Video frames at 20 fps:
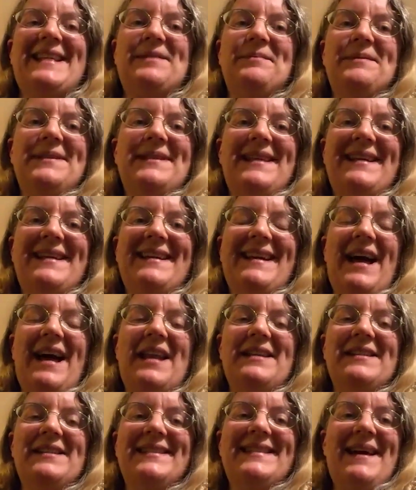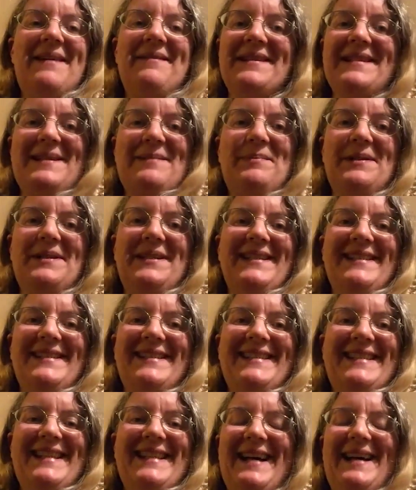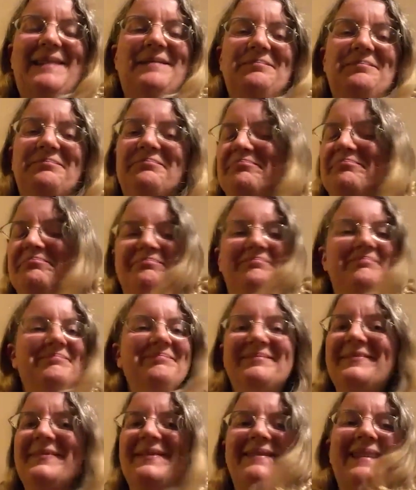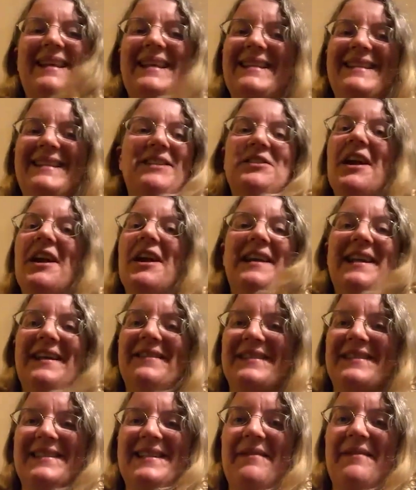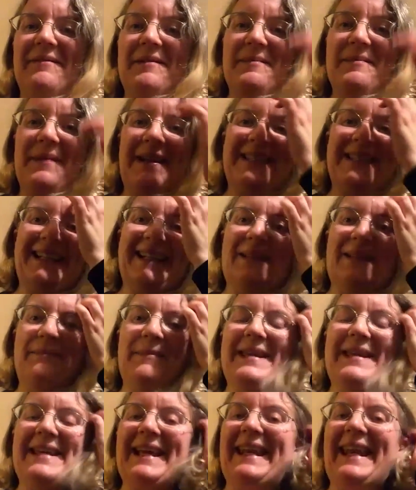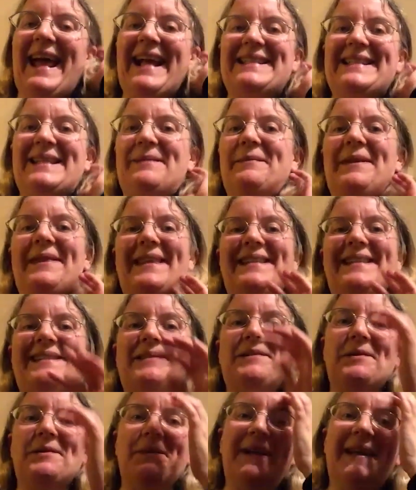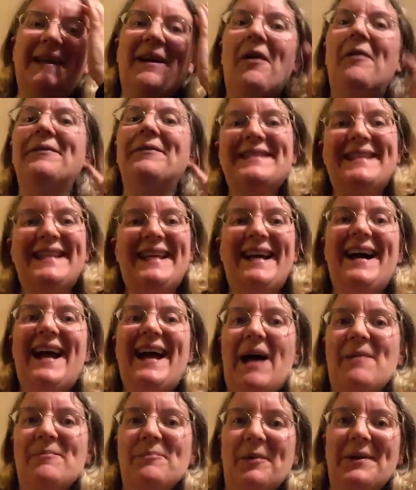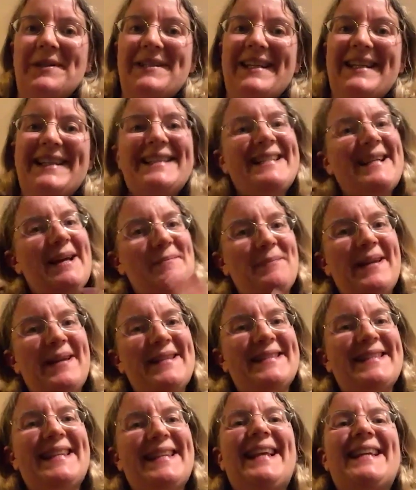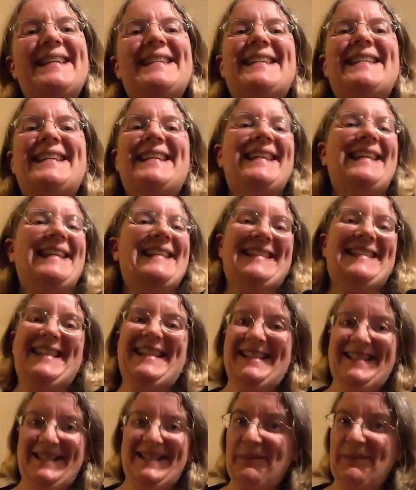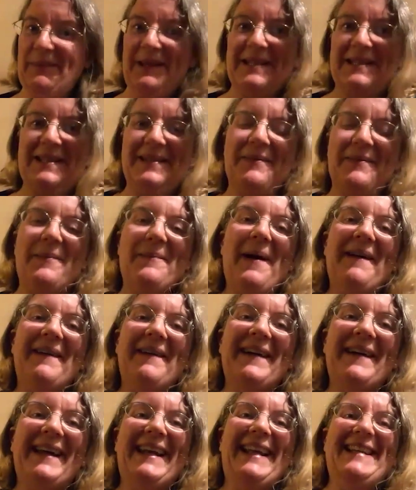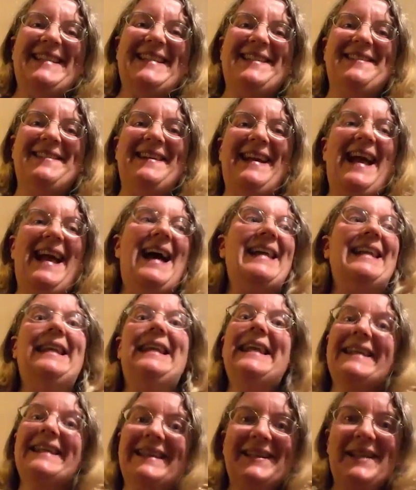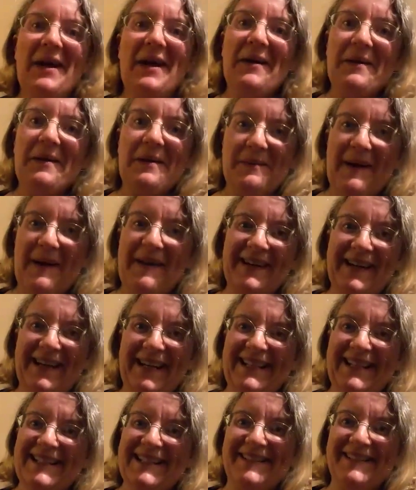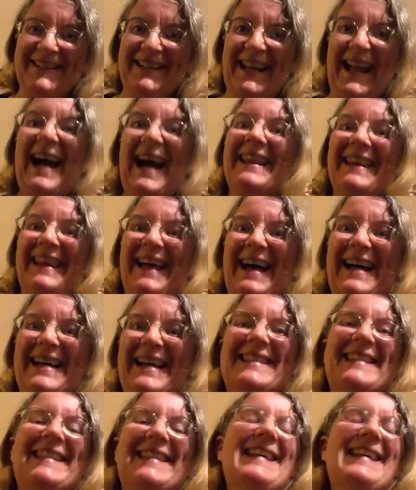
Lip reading: this was a kind of serendipitous journey of discovery, basically me connecting with this story. Obviously, I am British. I'm based in London. This is a piece of American history, and little known American history at that.